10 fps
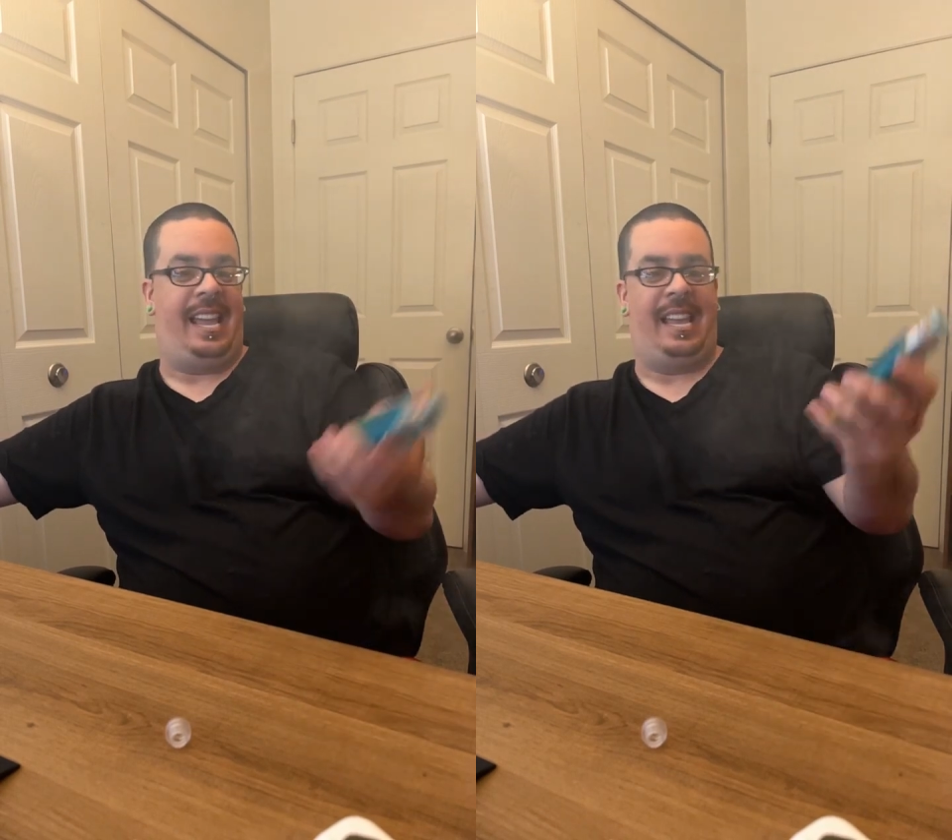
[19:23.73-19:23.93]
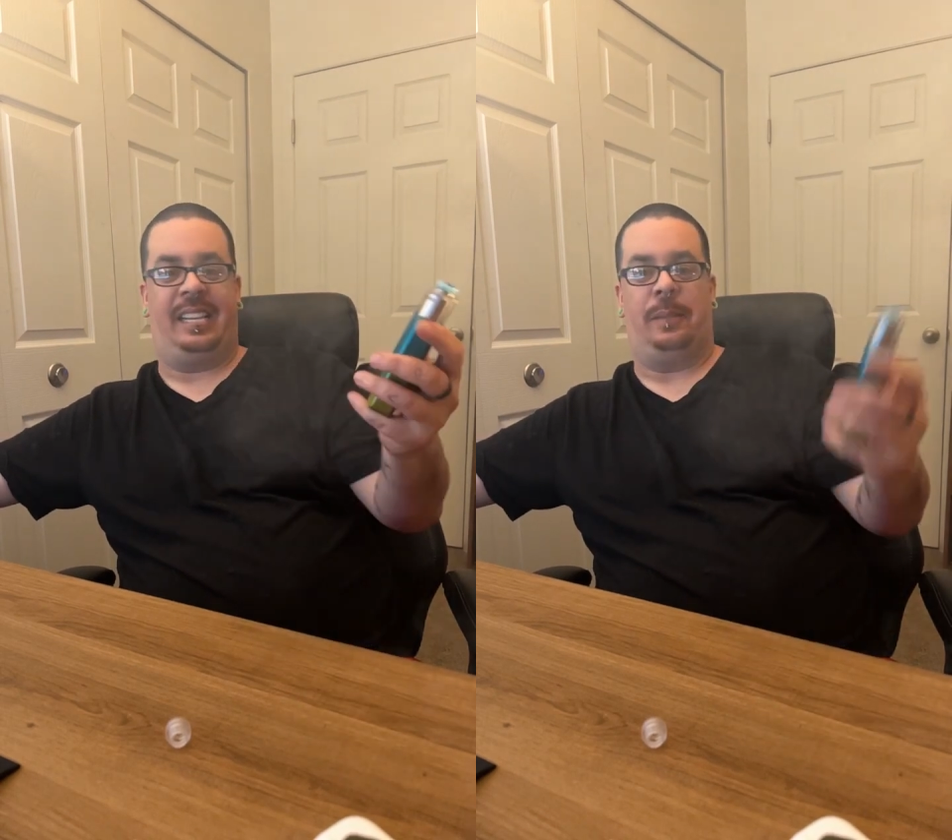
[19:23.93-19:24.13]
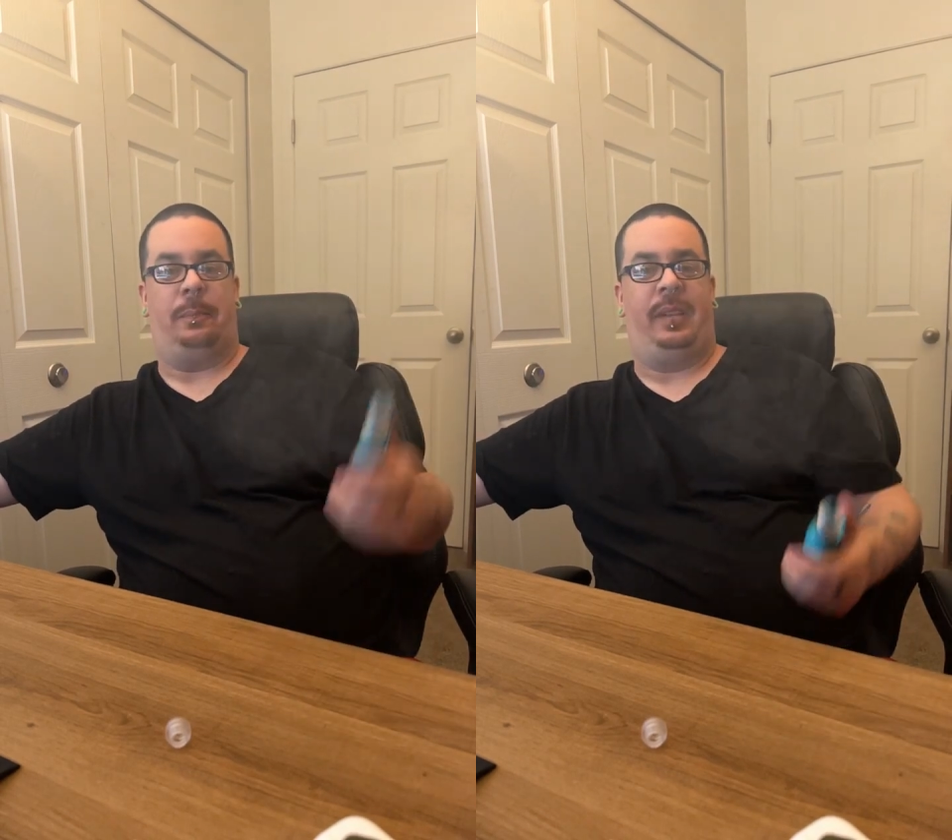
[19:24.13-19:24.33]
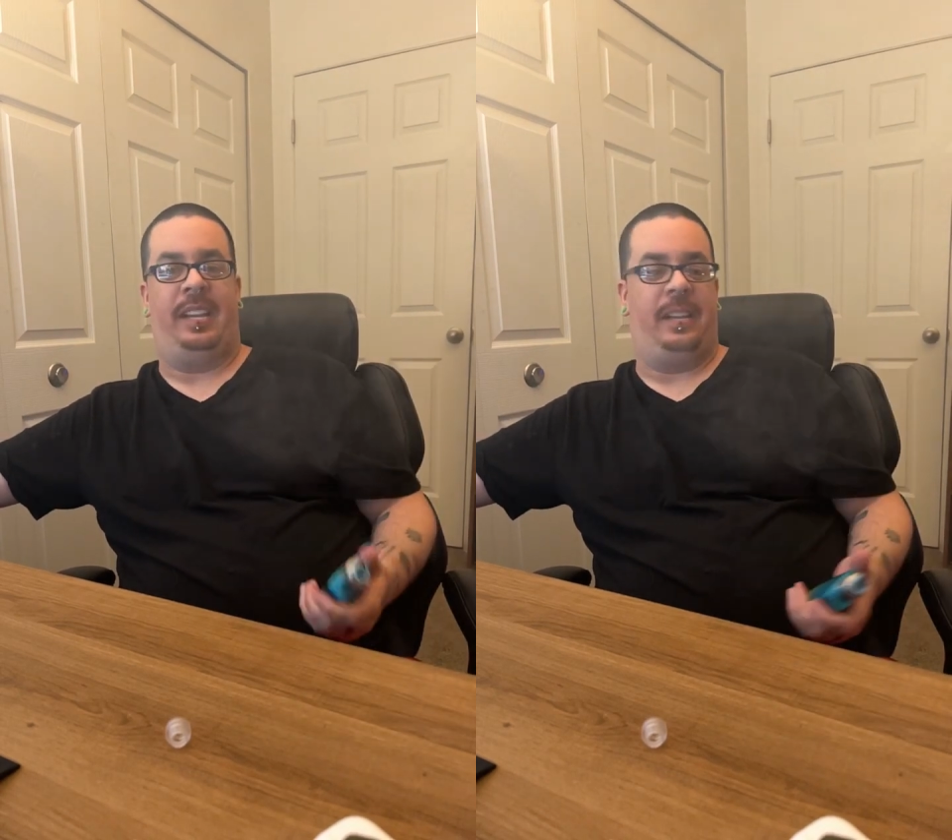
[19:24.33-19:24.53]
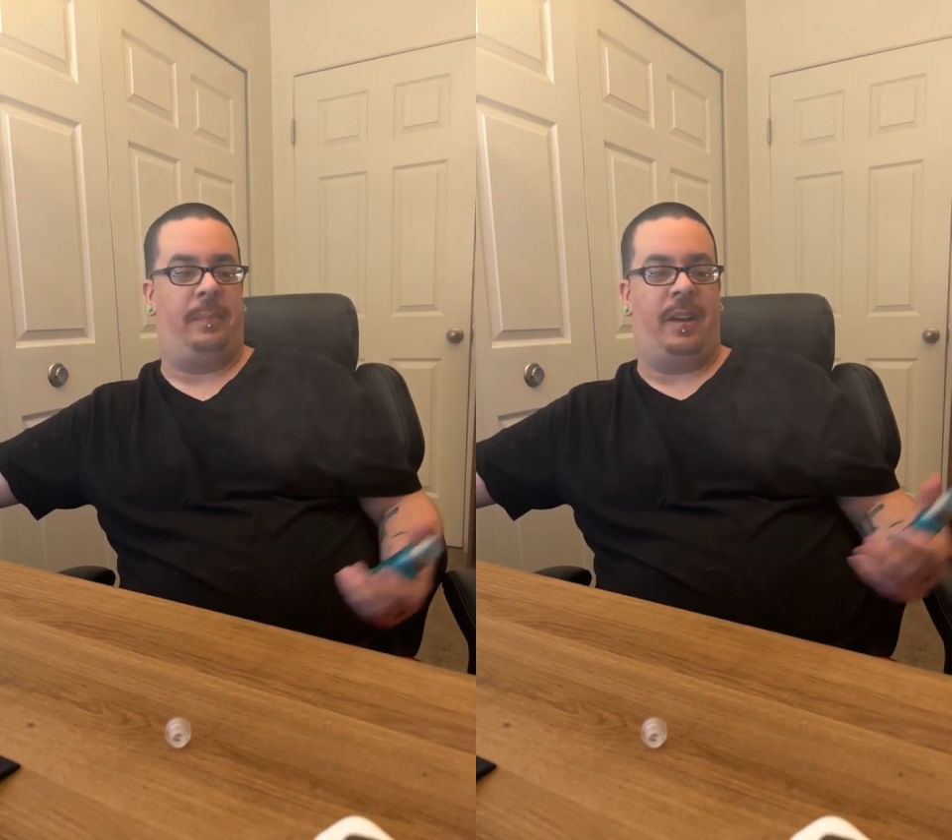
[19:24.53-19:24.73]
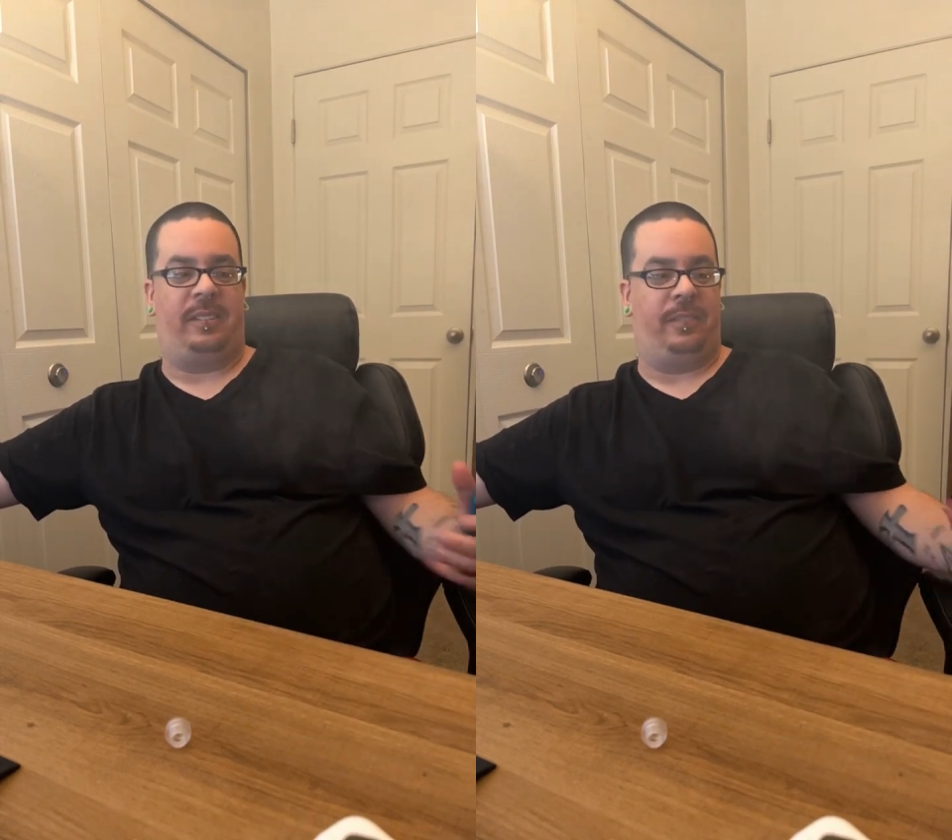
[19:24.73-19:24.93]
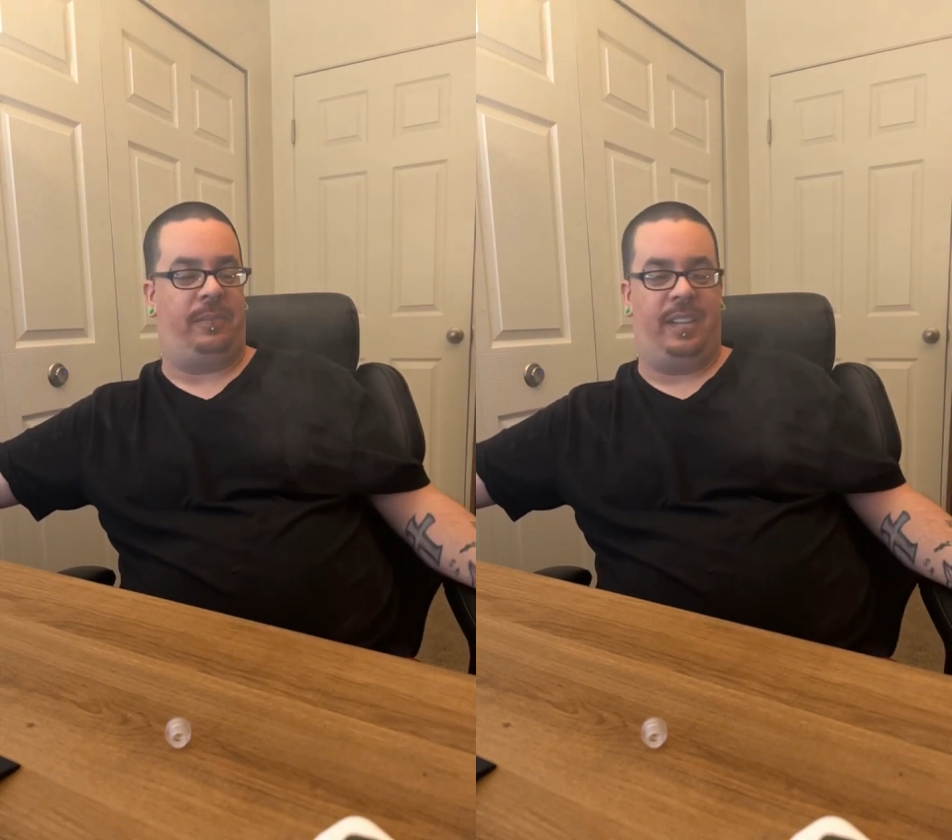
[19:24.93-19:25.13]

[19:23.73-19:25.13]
can't complain about the